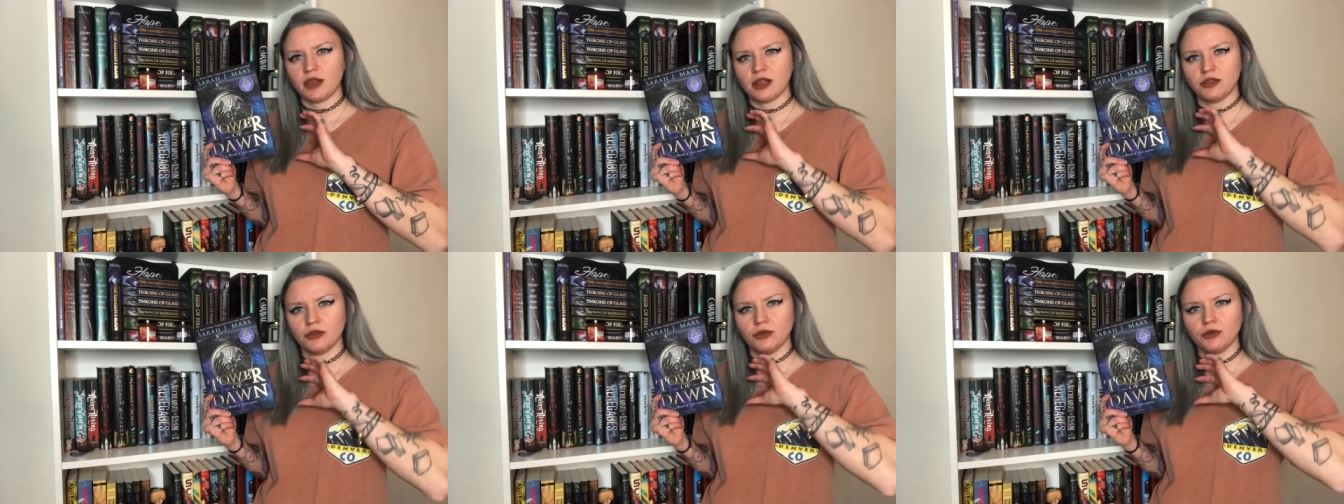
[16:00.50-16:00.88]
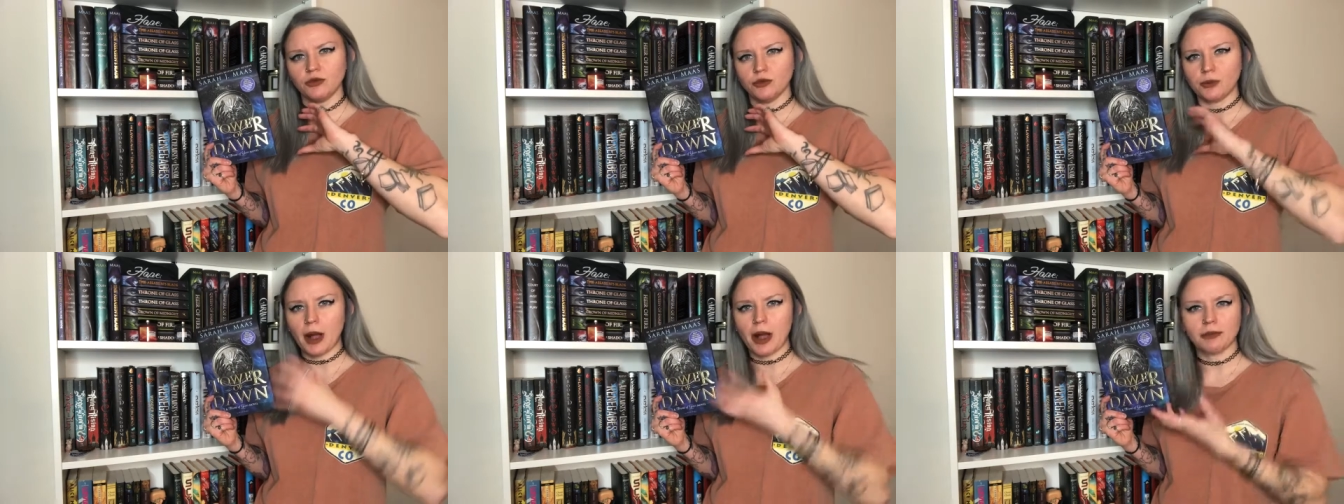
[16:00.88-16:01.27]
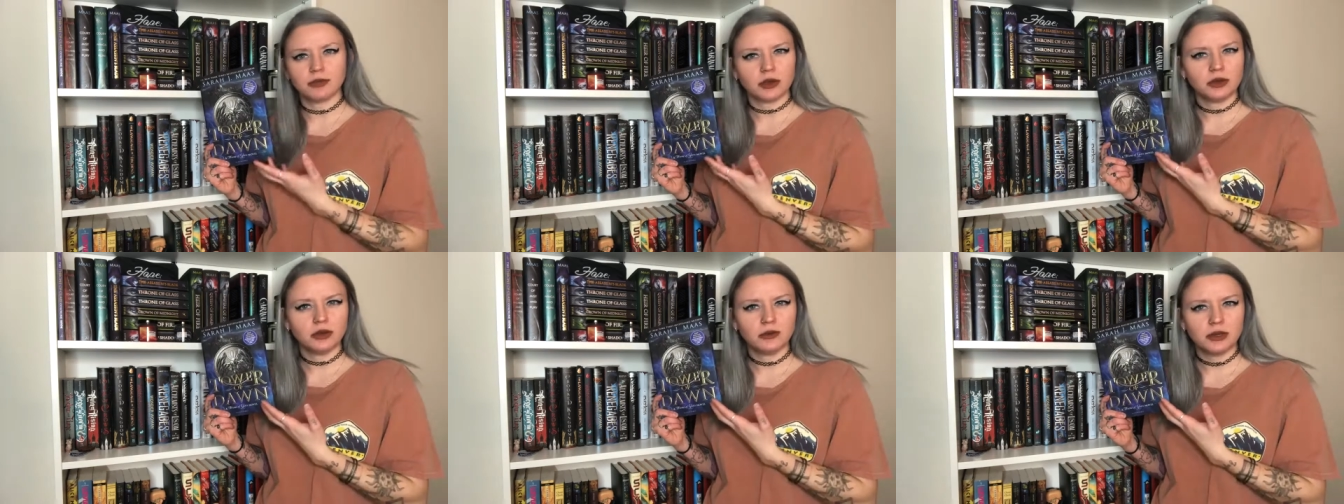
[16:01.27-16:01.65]
that's dropped
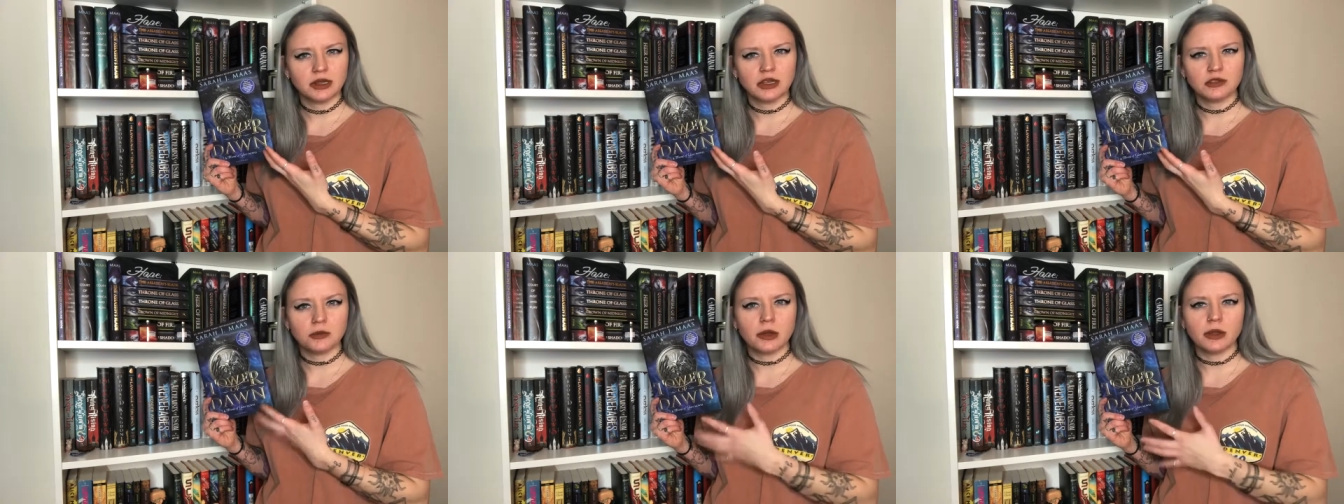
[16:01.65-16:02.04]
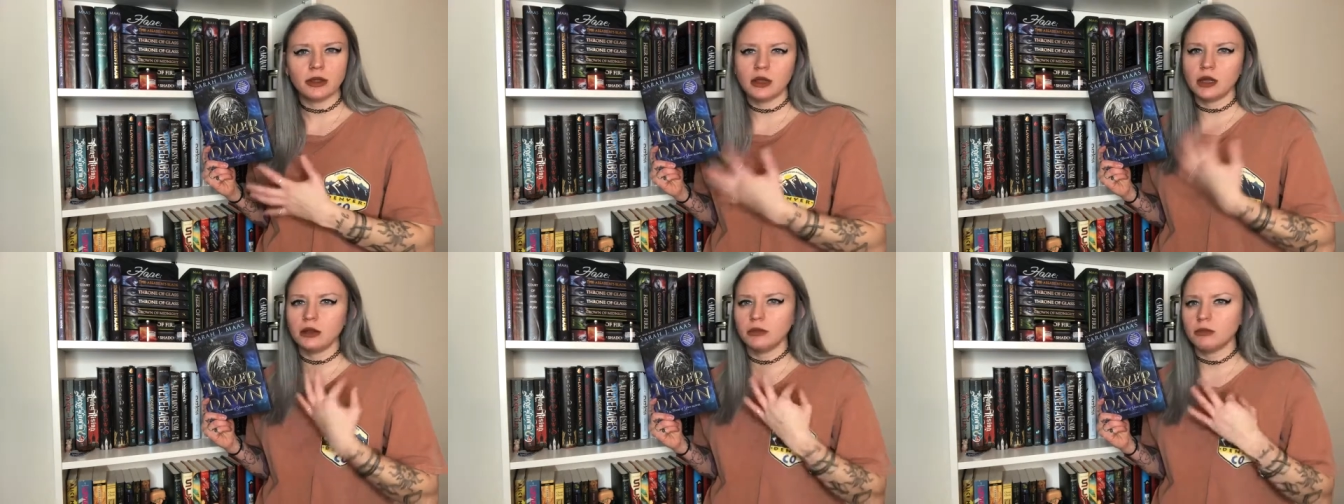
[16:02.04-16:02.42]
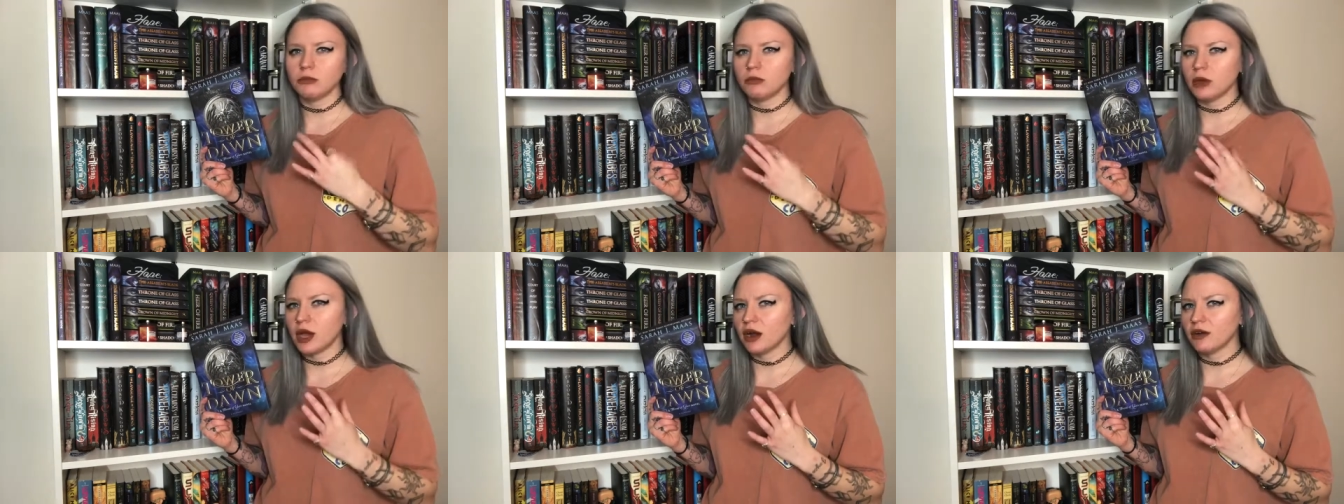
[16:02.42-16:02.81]
on you in this one than
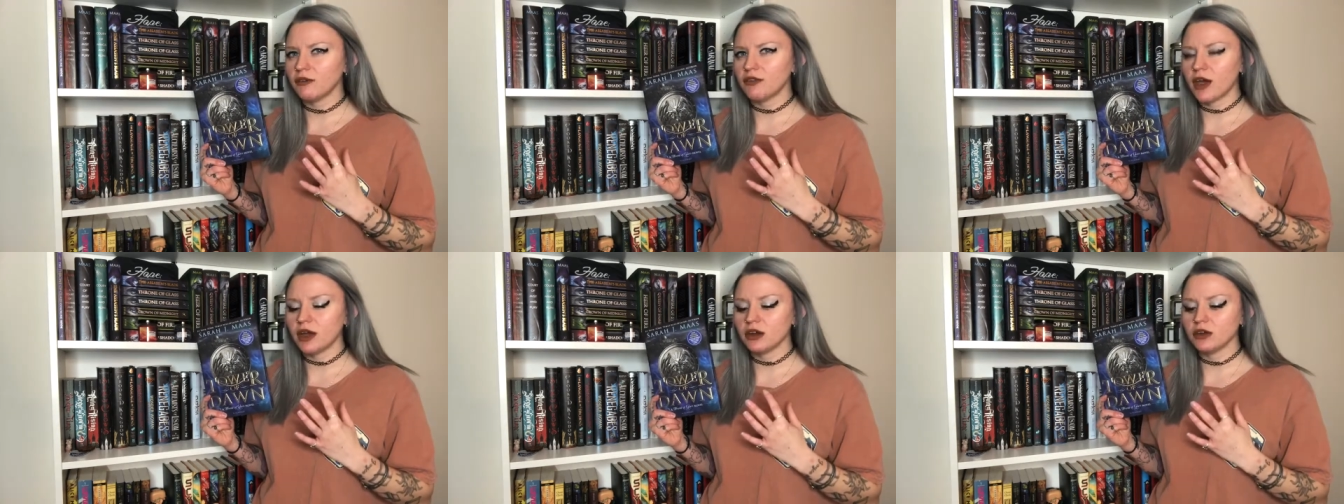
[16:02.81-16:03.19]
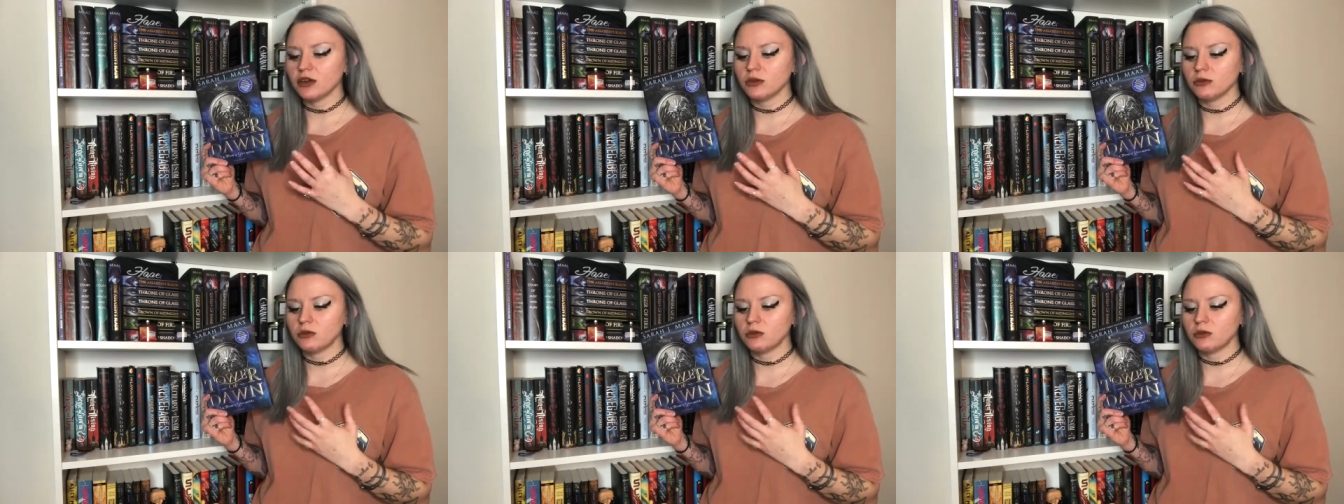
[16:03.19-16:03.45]
Heir of Fire,